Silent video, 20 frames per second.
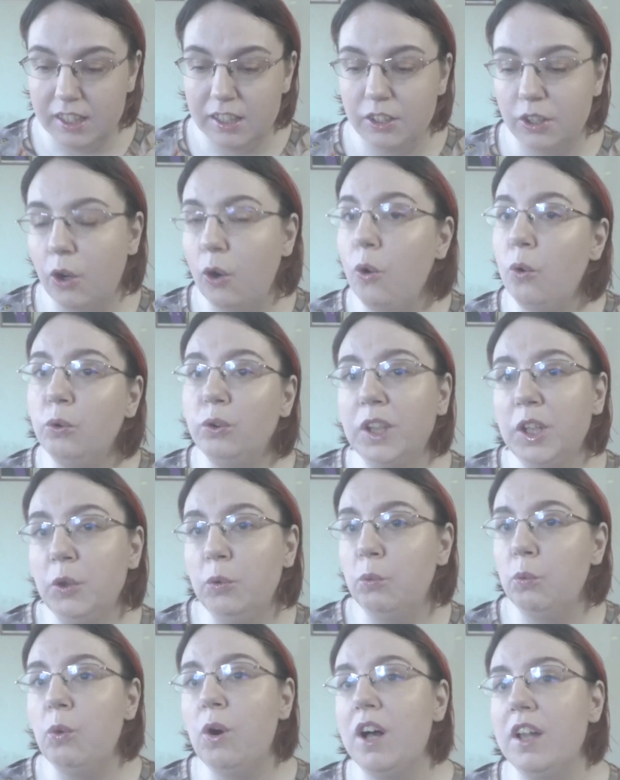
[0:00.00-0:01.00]
the only
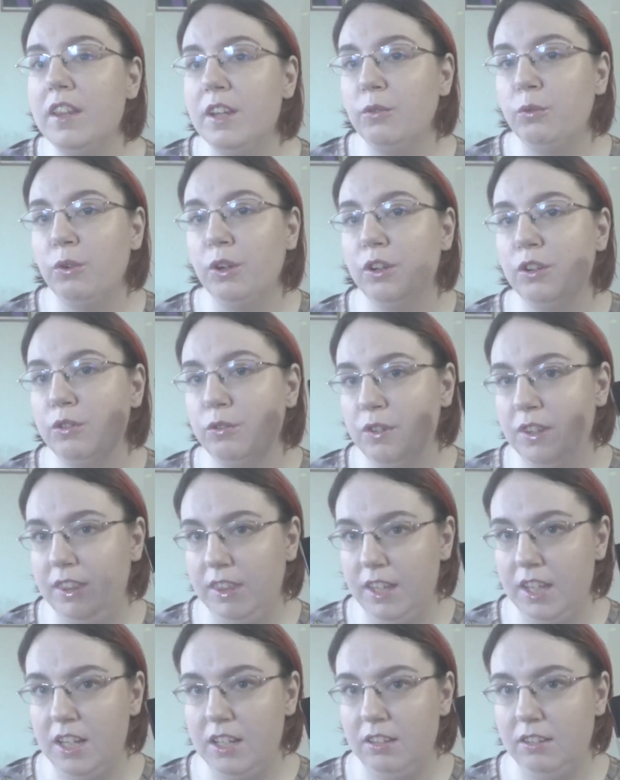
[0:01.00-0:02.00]
one that works with
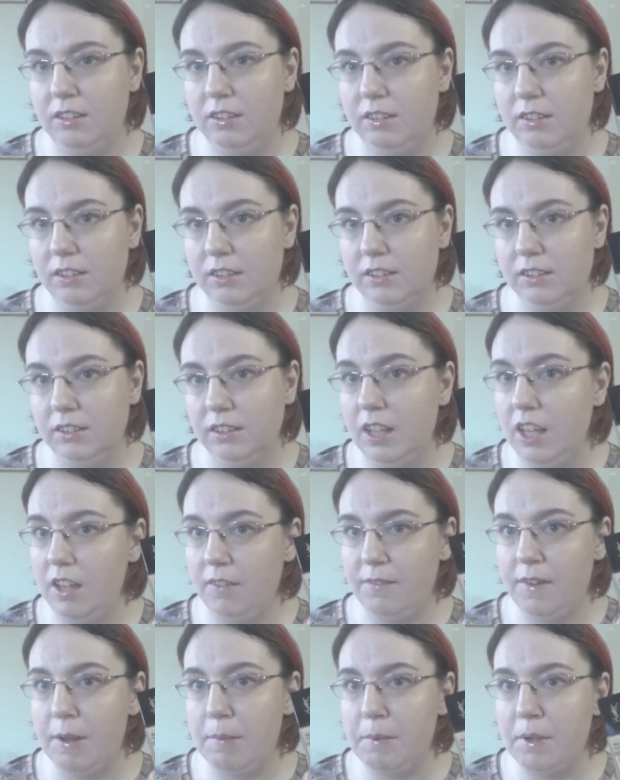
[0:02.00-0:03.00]
this,
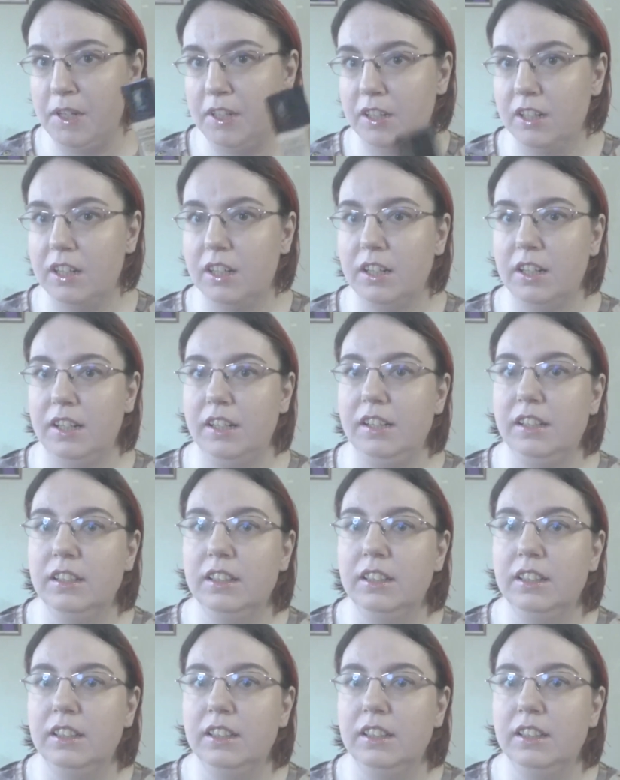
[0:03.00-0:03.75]
if I put it on,